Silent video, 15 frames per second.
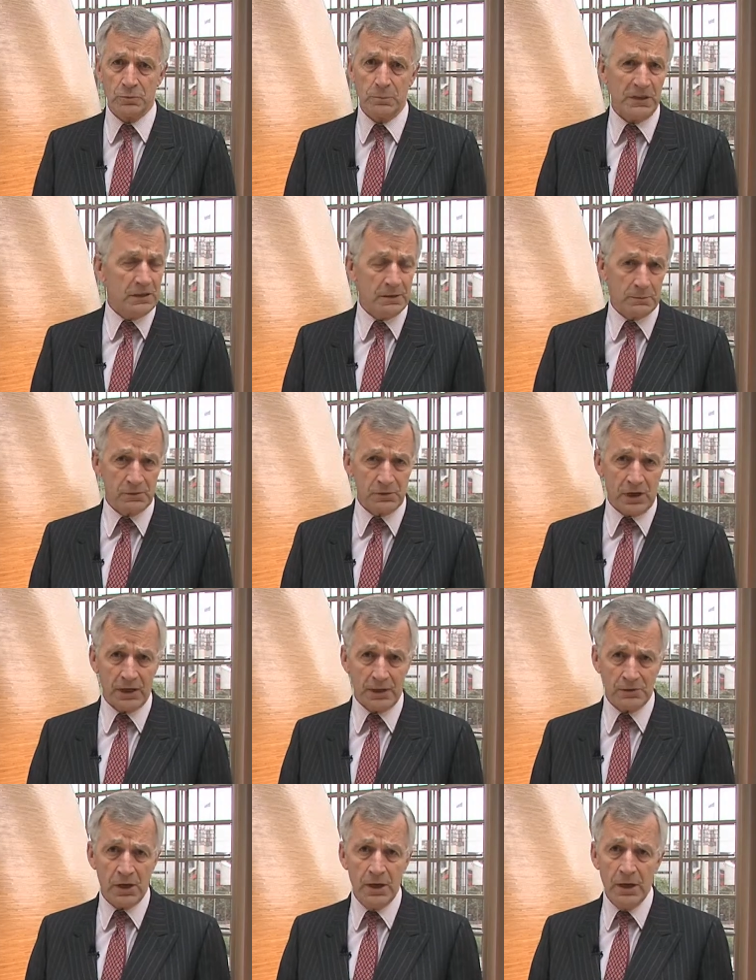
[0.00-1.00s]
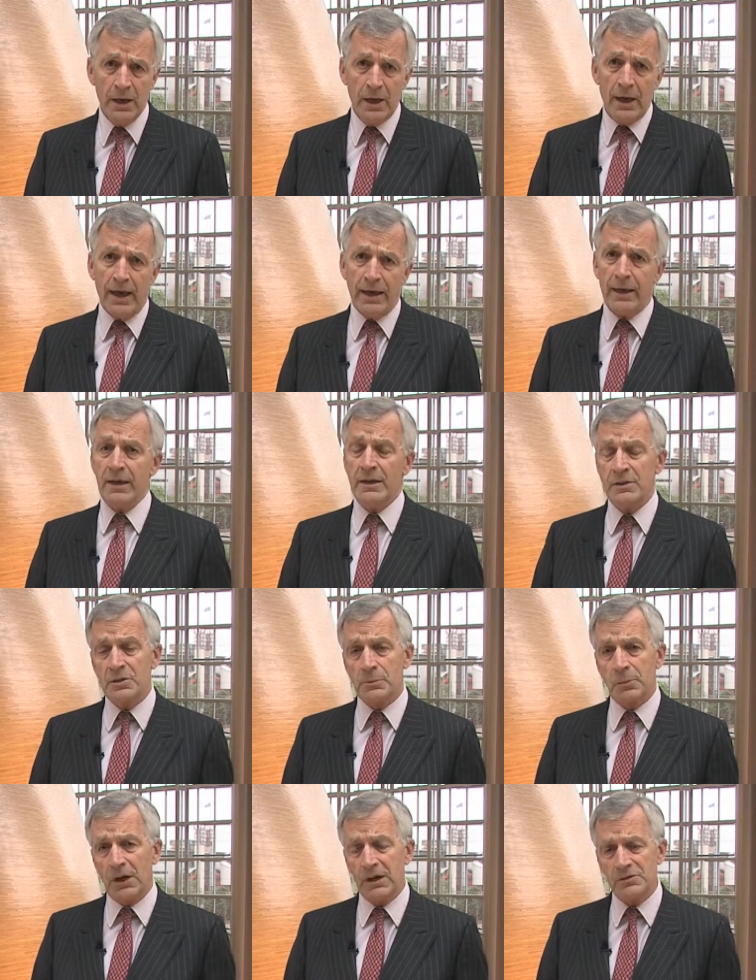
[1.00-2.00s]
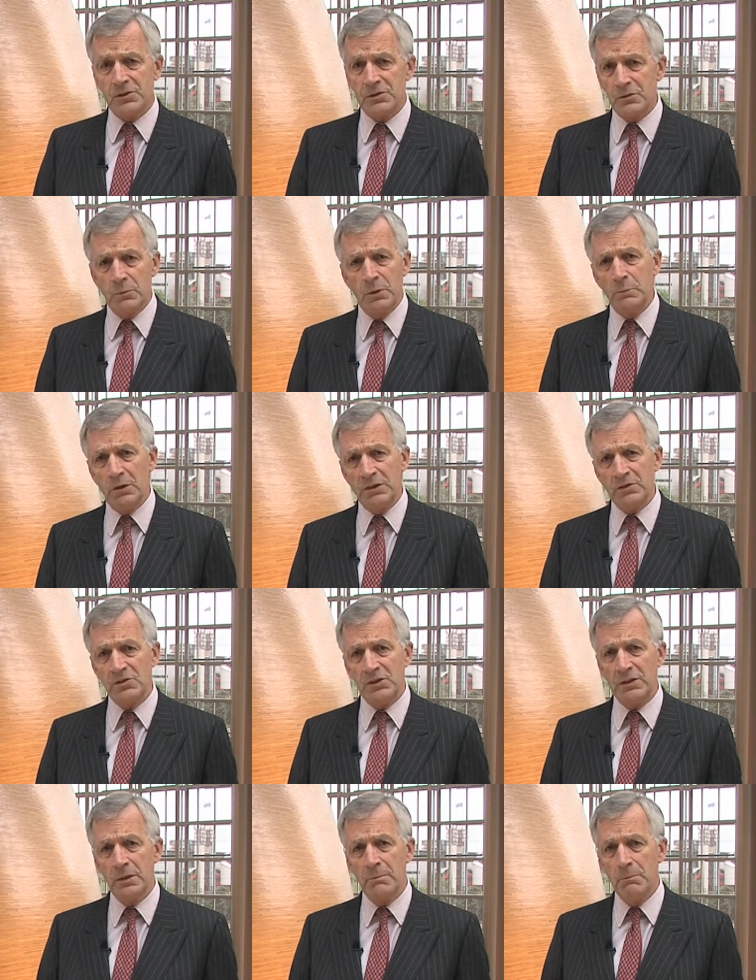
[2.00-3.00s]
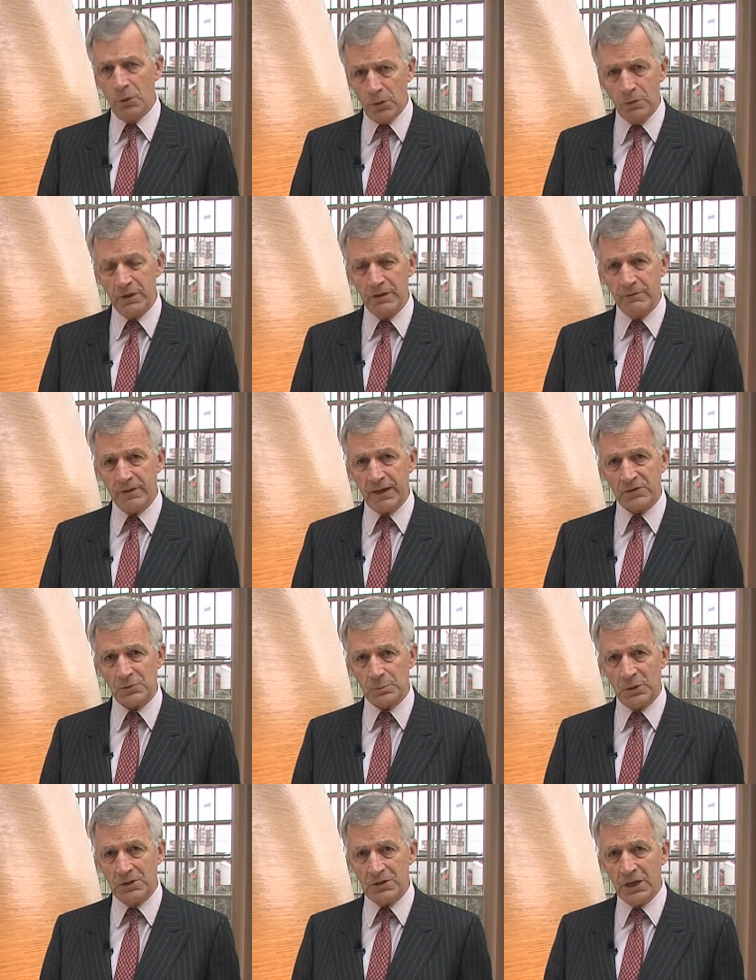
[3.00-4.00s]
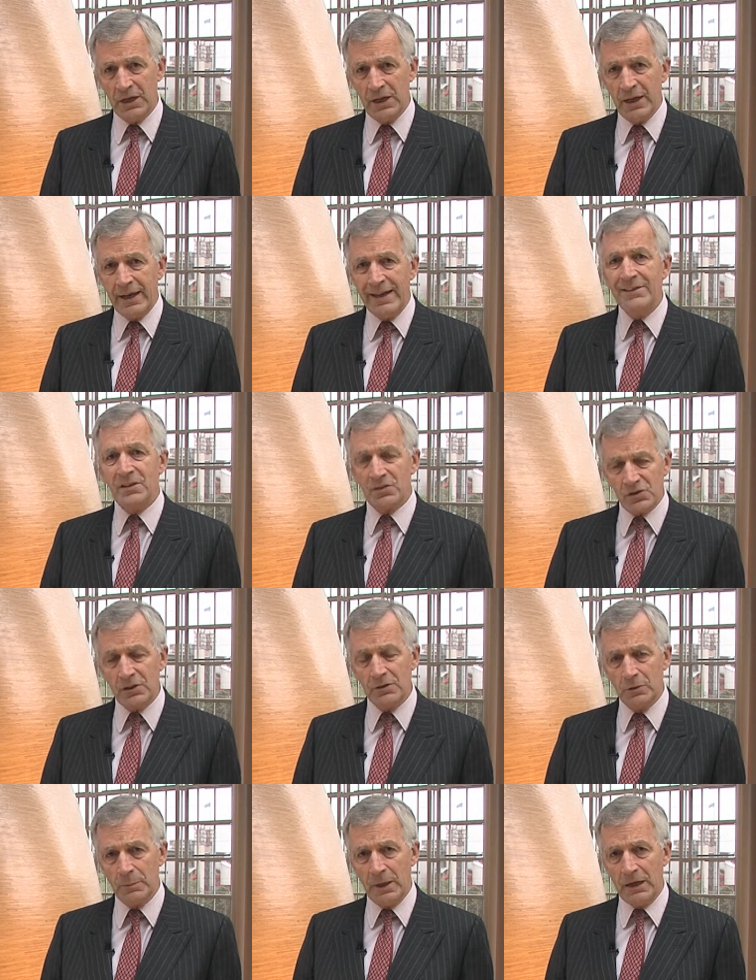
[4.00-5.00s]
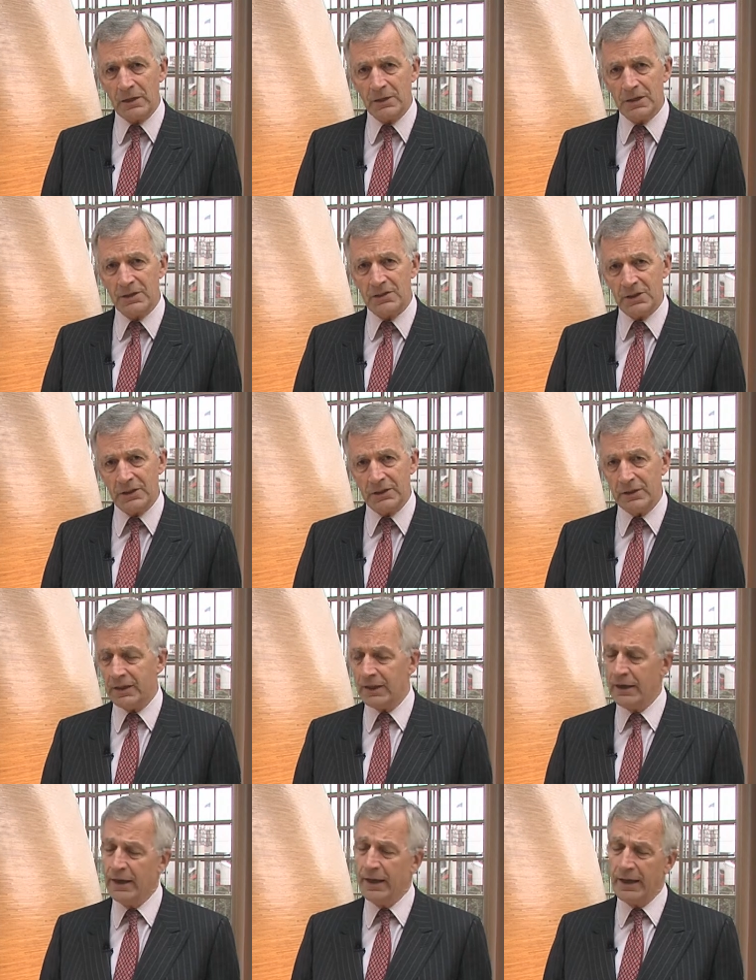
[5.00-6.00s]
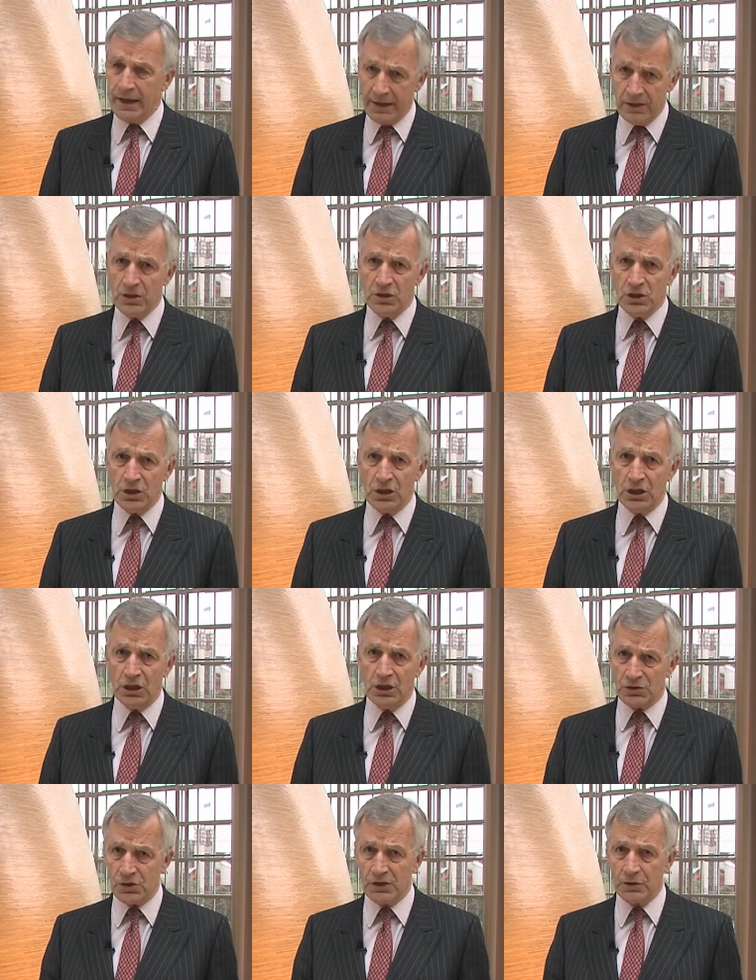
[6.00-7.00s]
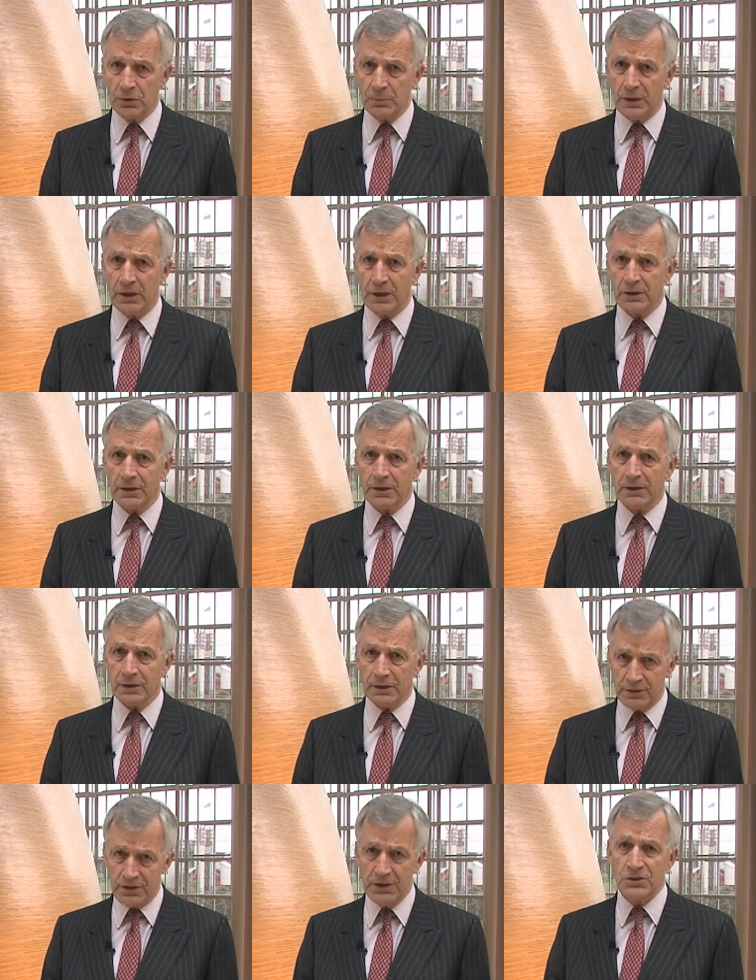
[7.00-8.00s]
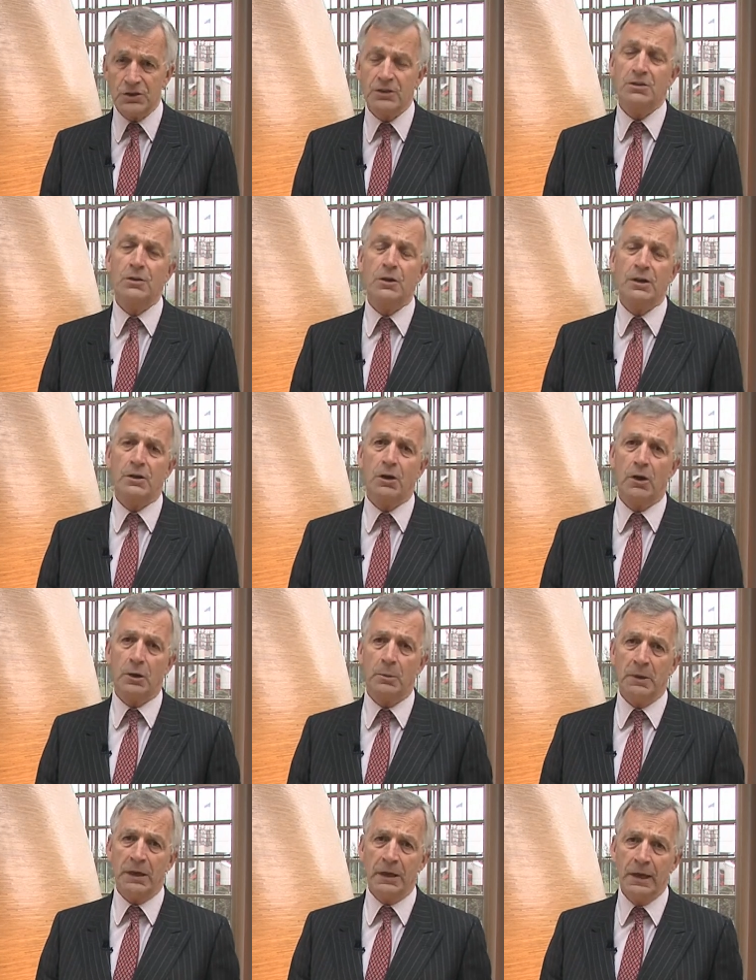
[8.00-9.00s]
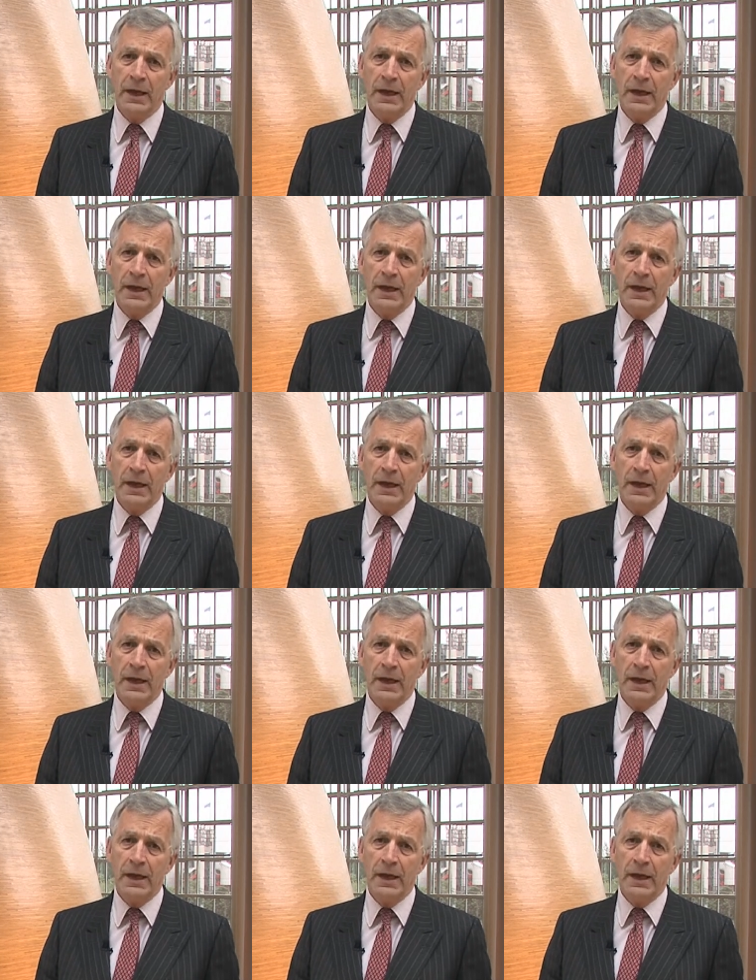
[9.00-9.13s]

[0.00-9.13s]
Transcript: to medium sized enterprises, and we want to see more investment in the single market, in the energy single market, the digital economy,